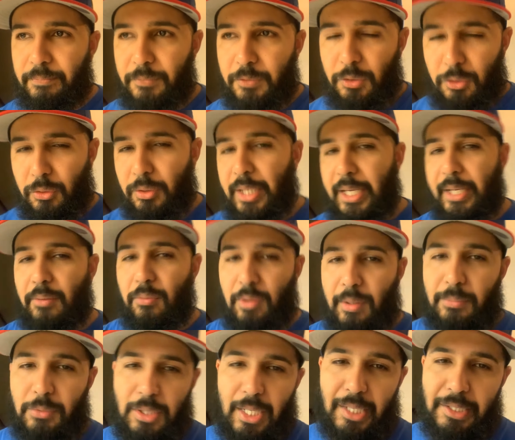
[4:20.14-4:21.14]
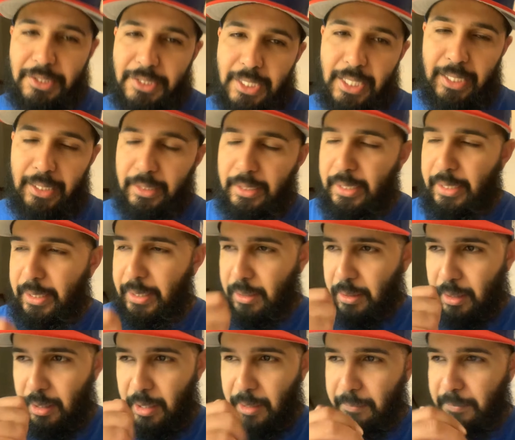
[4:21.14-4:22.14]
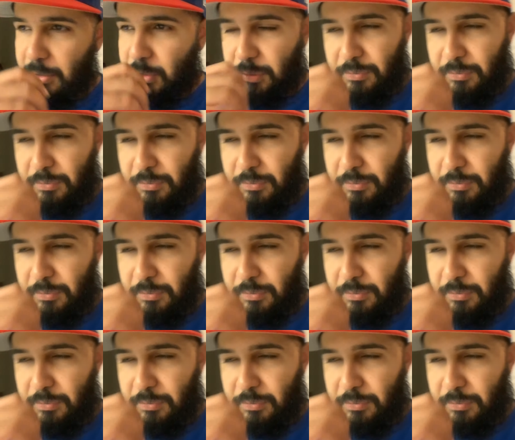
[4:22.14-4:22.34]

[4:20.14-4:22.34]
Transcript: you get what I'm trying to say. It was